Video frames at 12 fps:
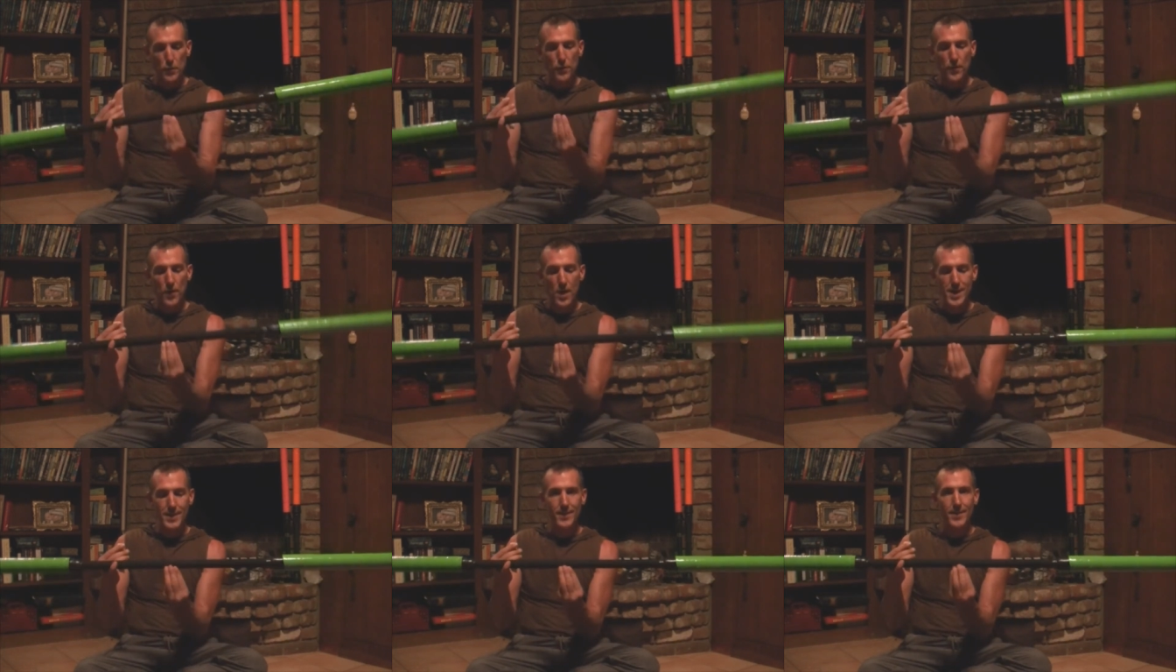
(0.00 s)
you
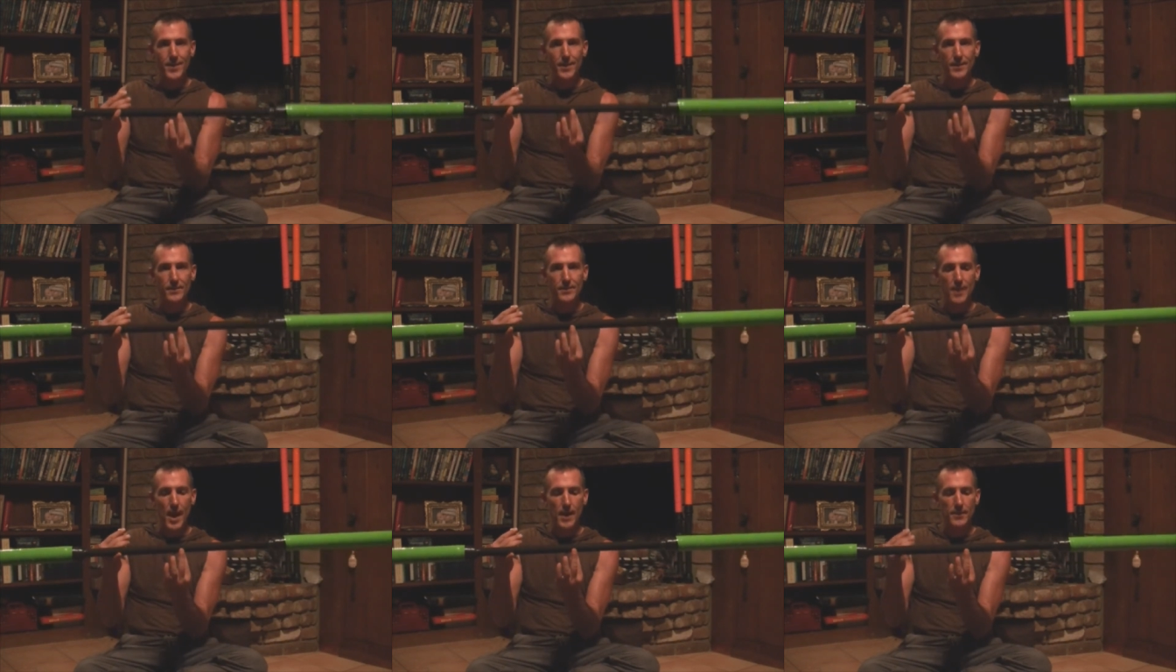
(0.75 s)
find the
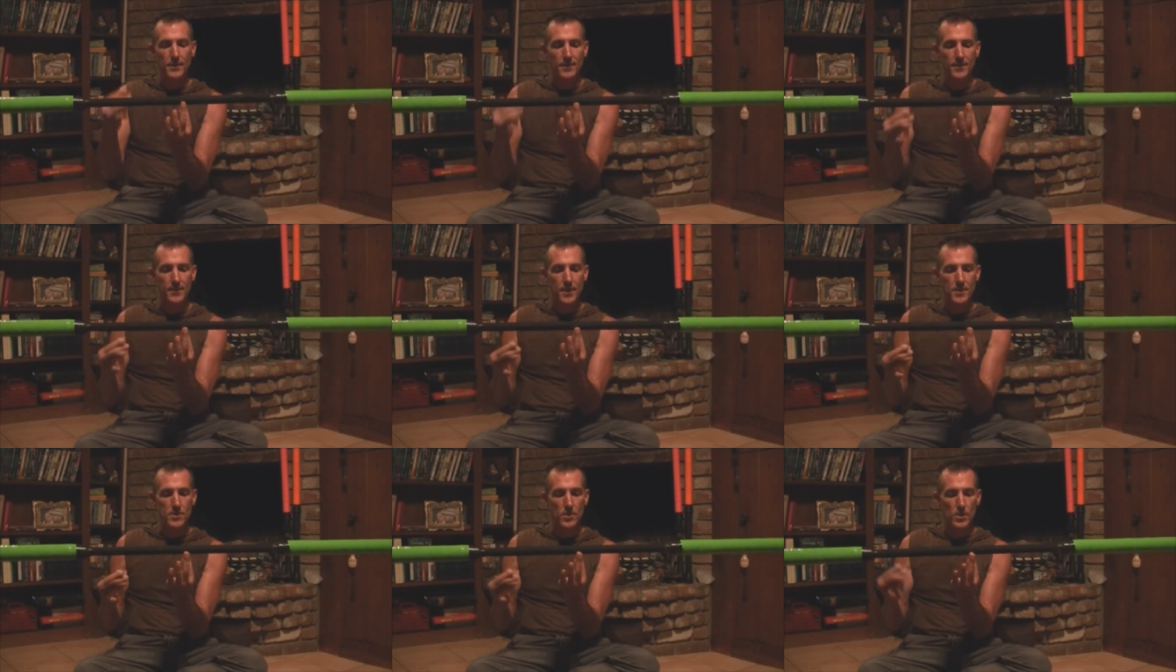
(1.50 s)
exact
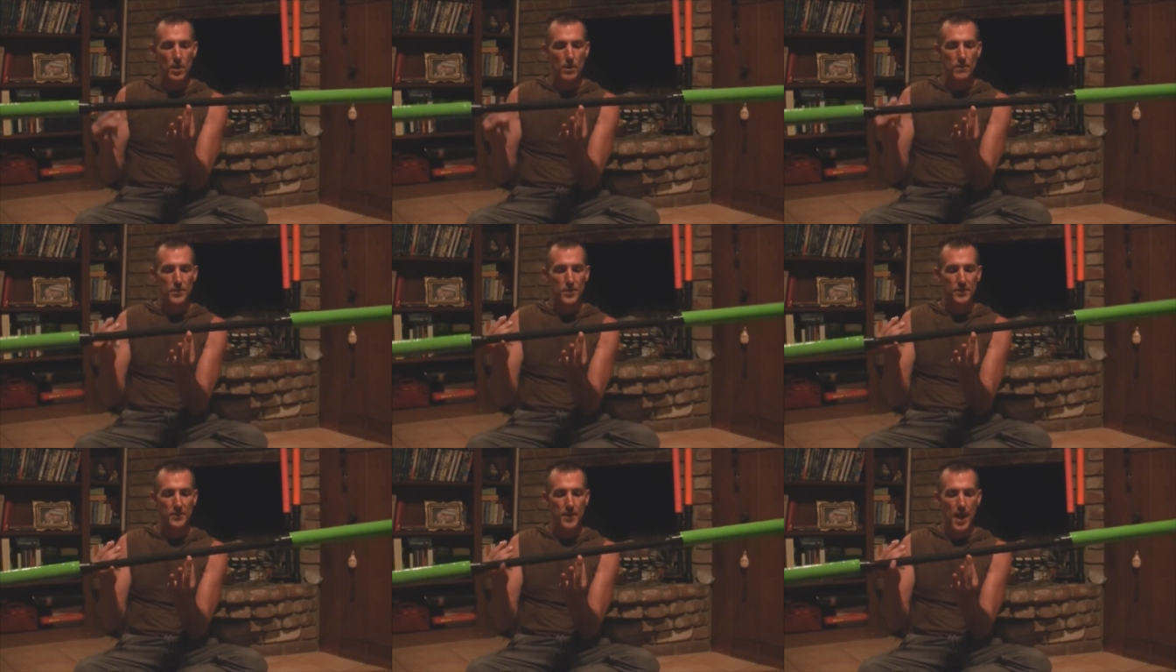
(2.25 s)
center of the
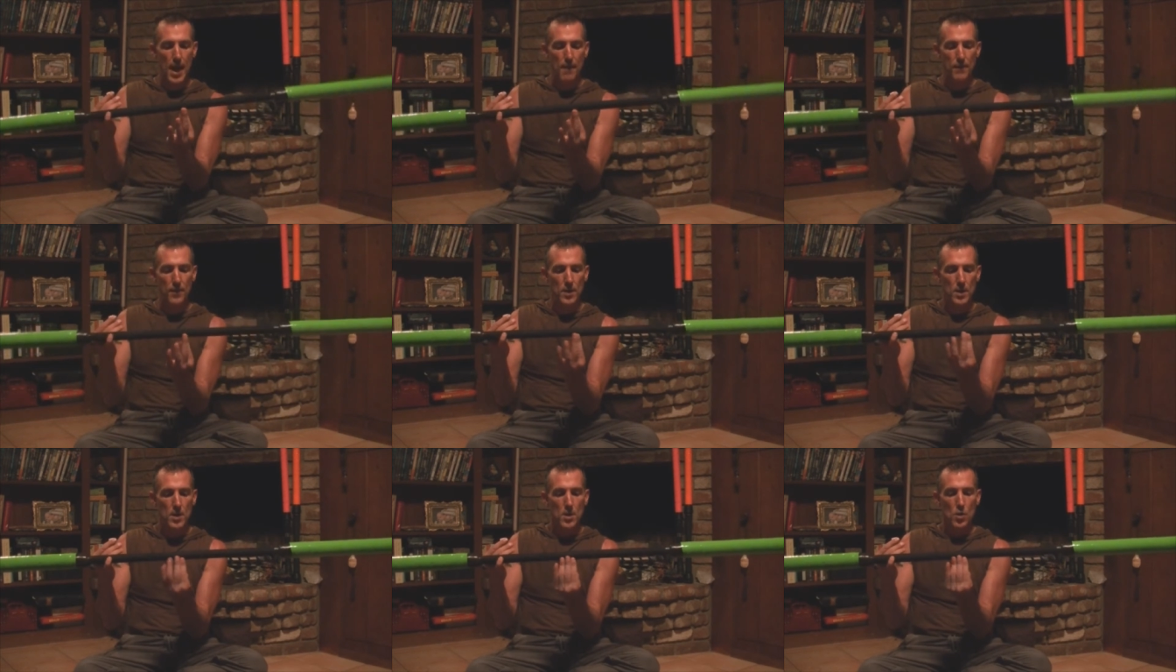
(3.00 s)
staff,
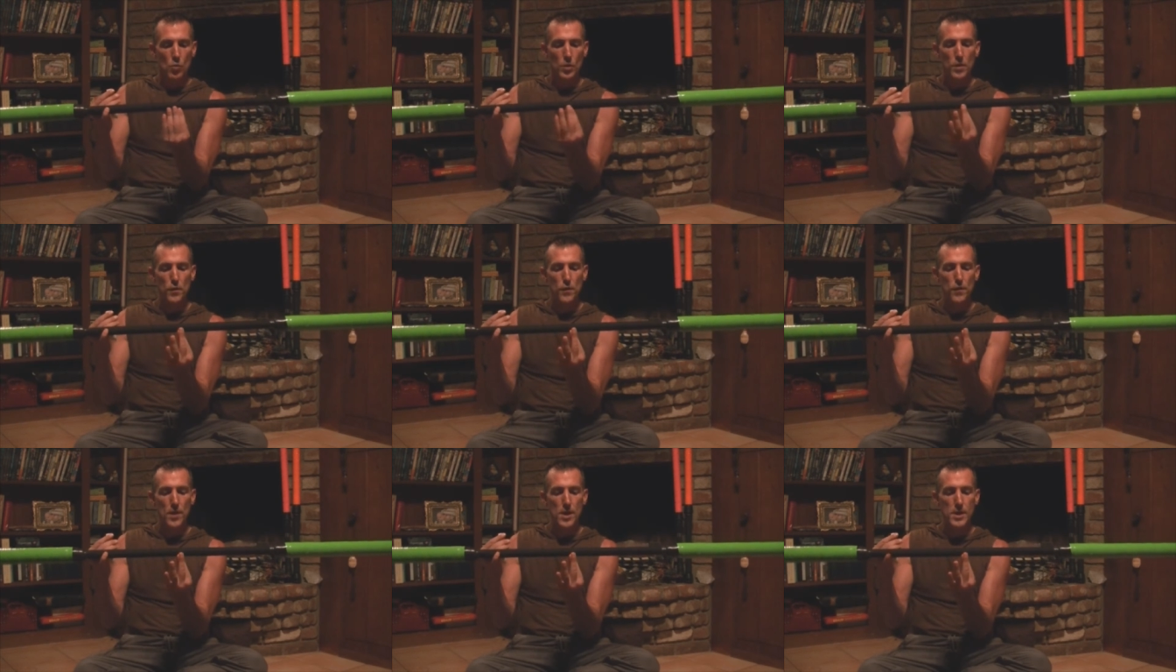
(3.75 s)
when you
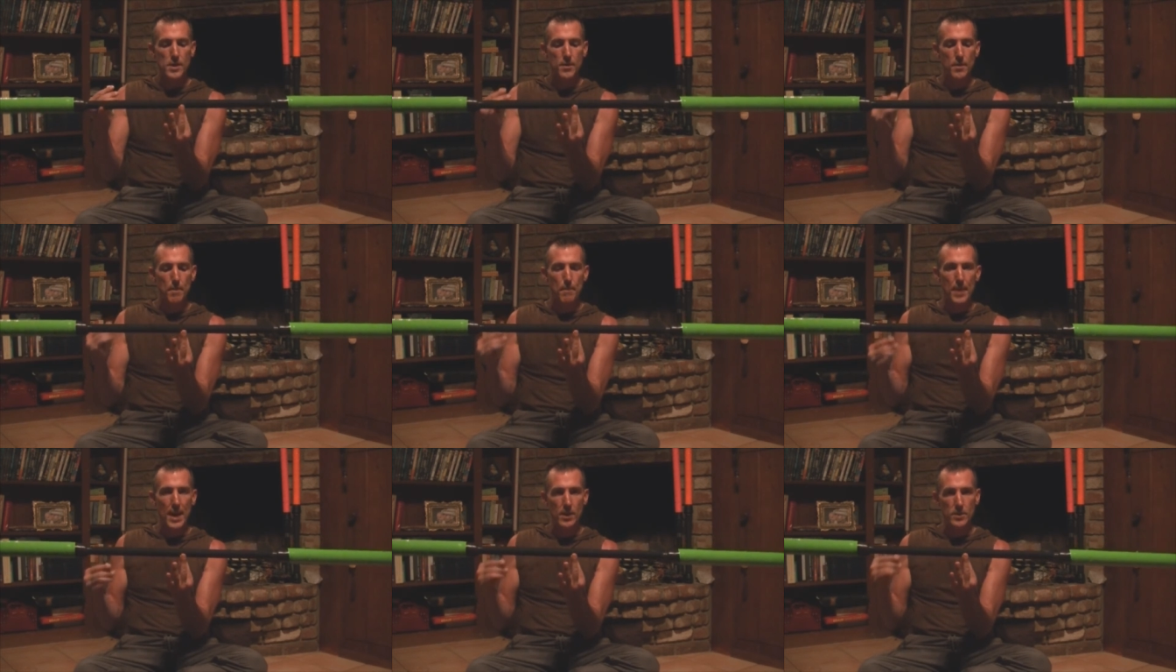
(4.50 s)
find the
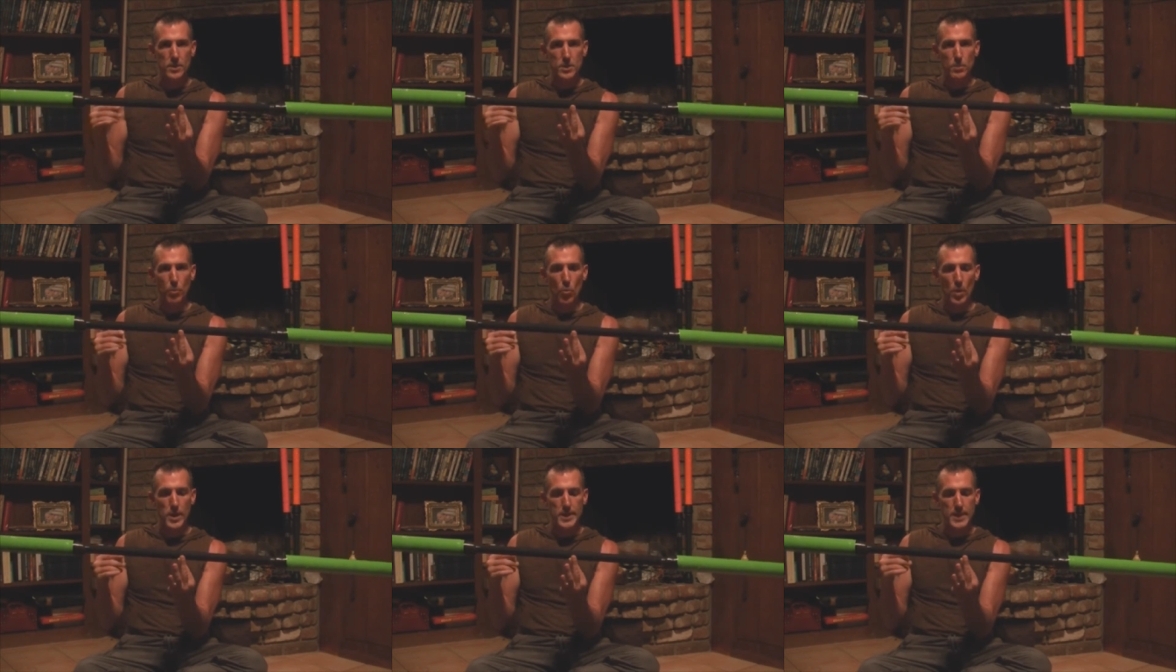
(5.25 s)
balance
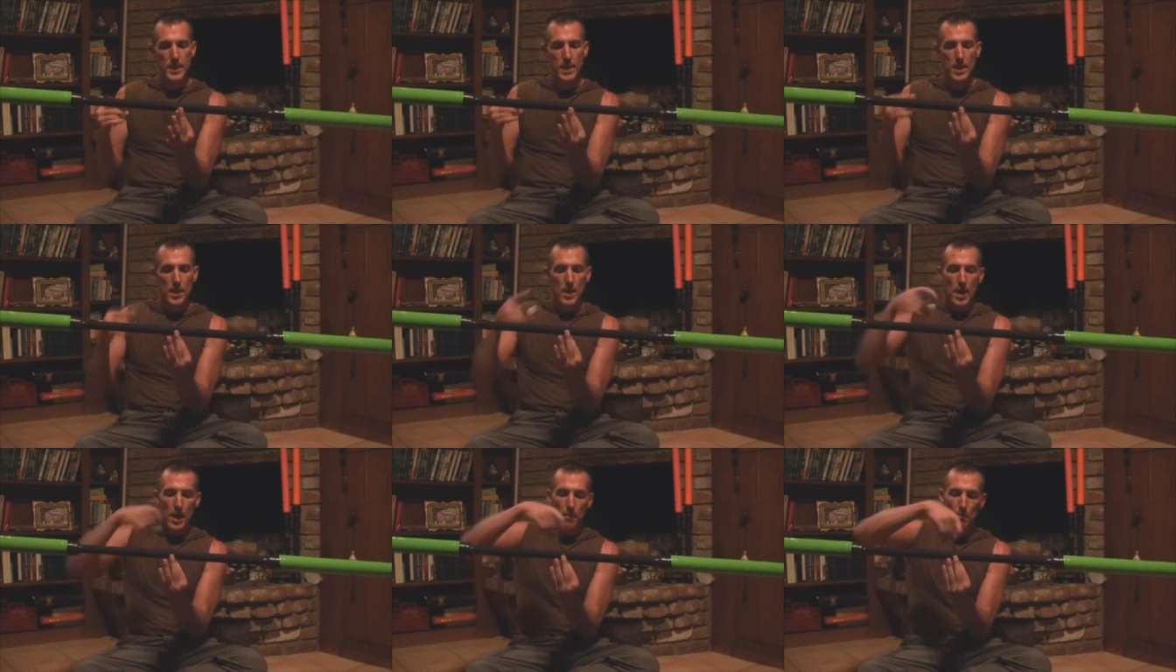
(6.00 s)
point
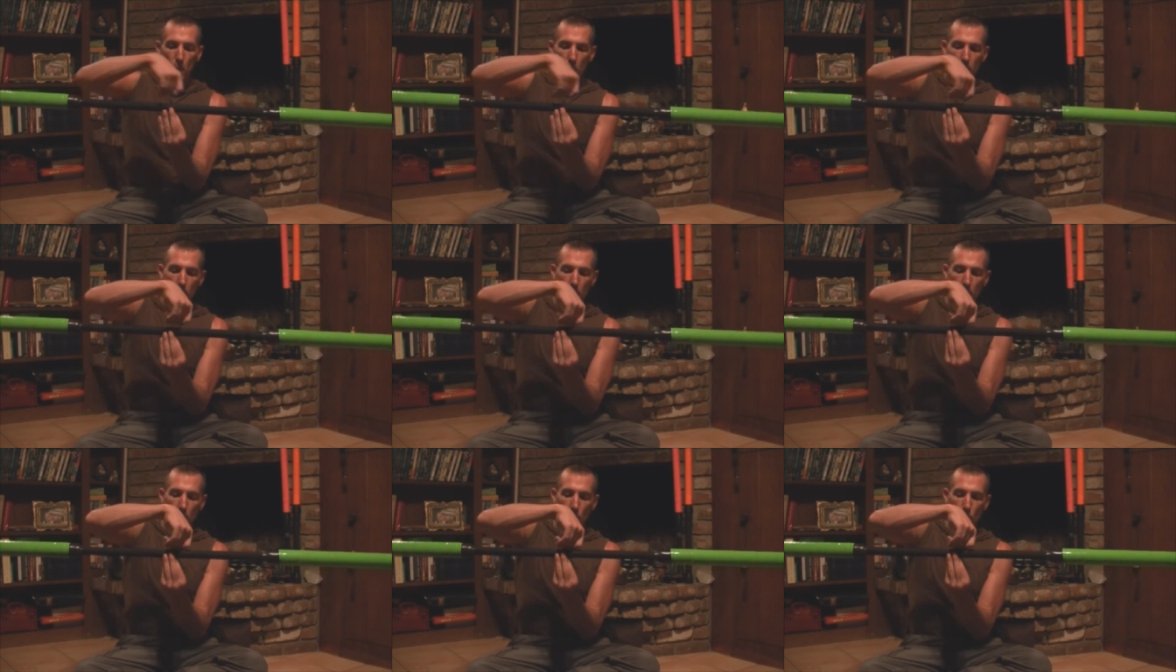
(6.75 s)
and mark
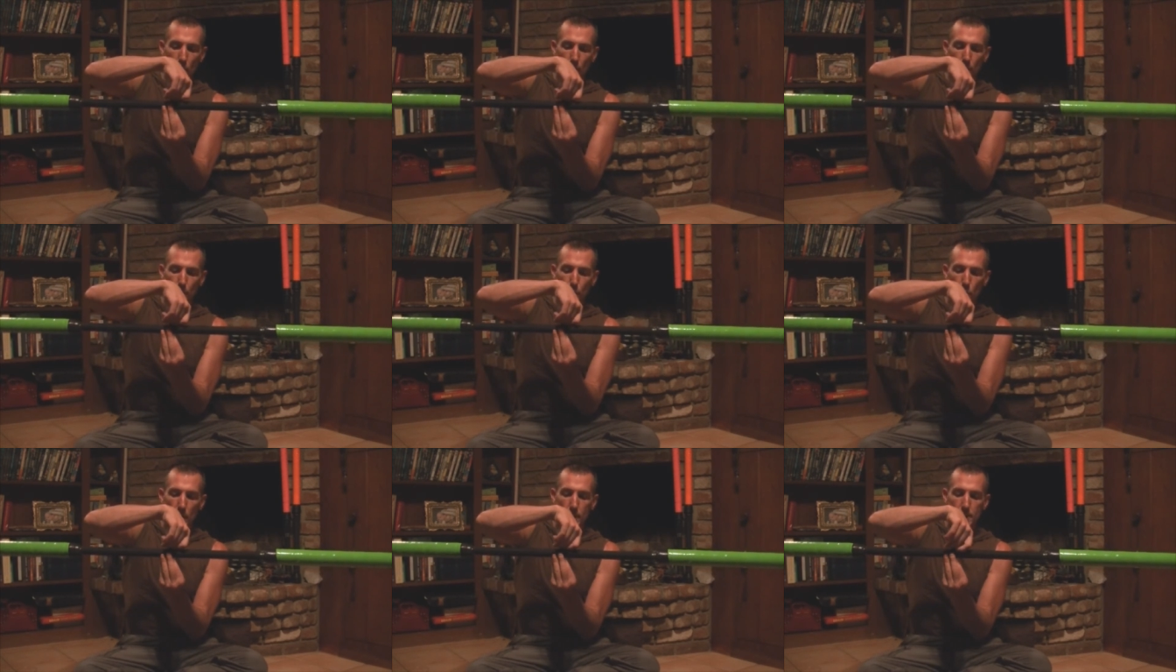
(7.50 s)
it with a
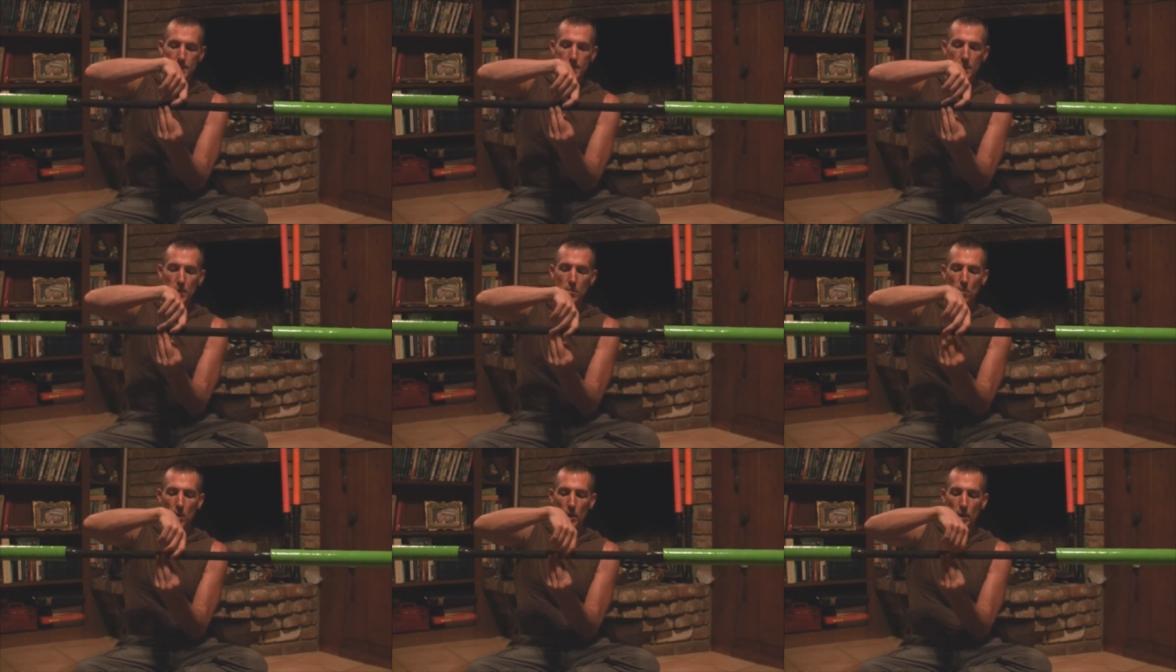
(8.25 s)
bright center
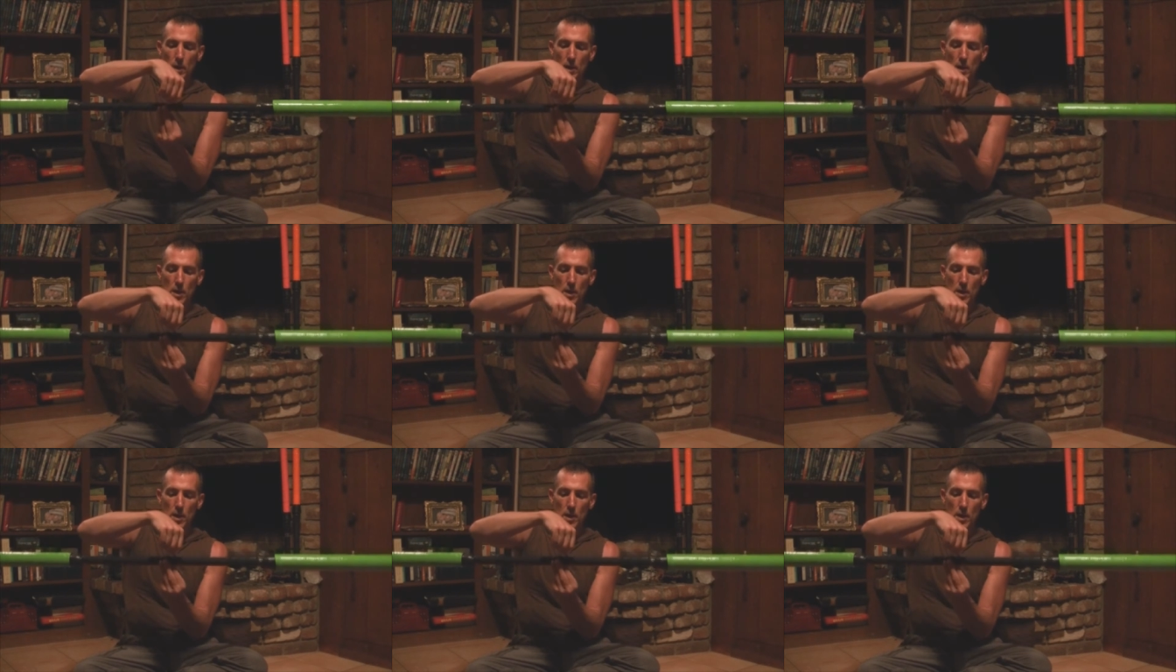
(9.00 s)
mark,